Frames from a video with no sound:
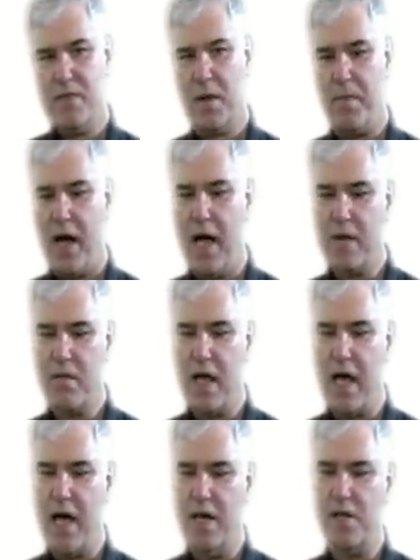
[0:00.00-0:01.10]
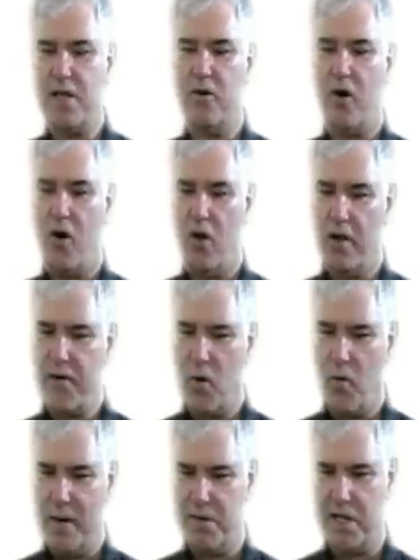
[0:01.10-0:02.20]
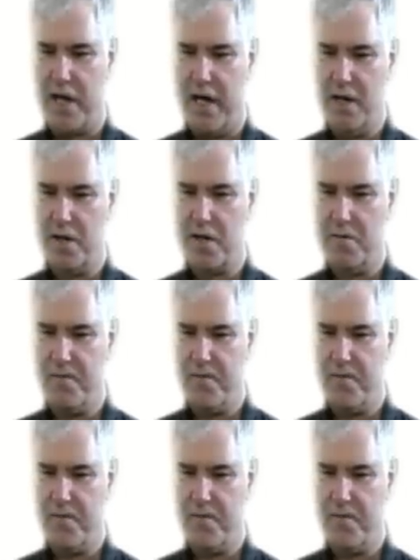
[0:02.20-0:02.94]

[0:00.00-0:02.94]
The bottom line is, on all of our websites,